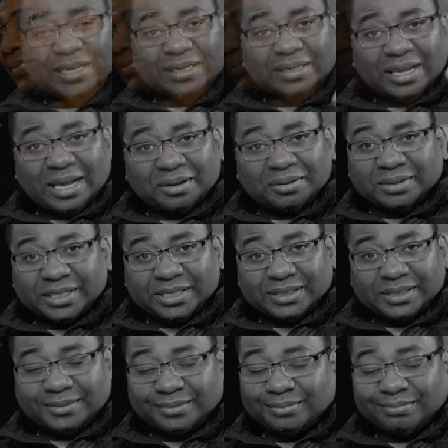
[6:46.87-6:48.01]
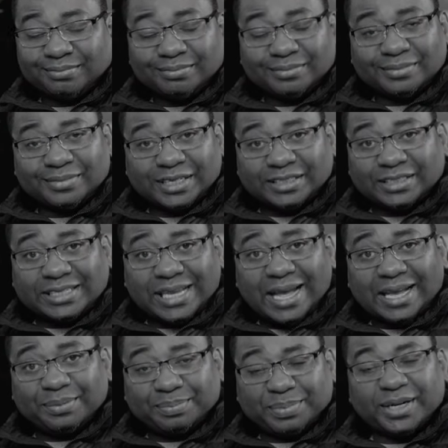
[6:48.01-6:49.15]
Now, listen, it's
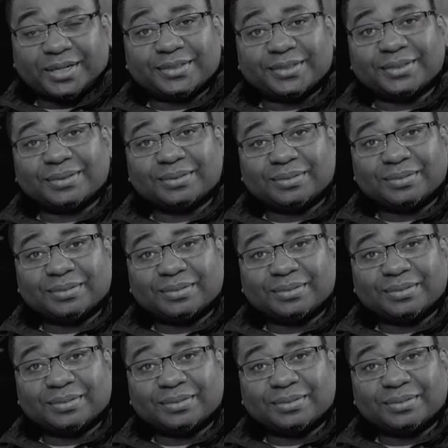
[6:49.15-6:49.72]
sad, but